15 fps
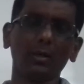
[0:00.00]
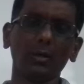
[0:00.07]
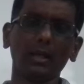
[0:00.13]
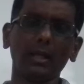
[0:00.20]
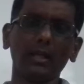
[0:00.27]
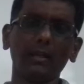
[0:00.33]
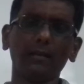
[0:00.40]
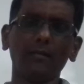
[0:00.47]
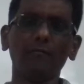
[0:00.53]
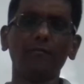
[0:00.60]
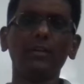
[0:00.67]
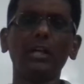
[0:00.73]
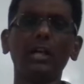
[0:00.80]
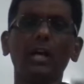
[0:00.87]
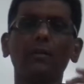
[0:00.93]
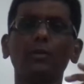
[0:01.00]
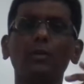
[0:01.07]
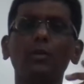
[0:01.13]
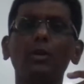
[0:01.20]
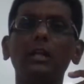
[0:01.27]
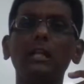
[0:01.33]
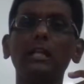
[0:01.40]
Okay, we are
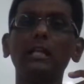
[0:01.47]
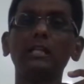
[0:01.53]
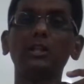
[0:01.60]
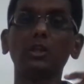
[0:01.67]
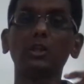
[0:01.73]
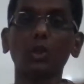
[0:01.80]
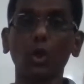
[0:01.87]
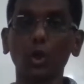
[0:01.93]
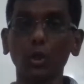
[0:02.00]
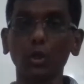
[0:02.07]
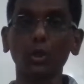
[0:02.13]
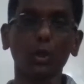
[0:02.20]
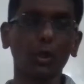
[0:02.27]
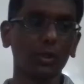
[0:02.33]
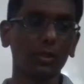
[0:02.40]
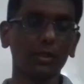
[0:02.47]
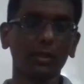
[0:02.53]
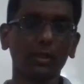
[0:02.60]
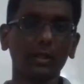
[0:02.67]
going to learn solenoid.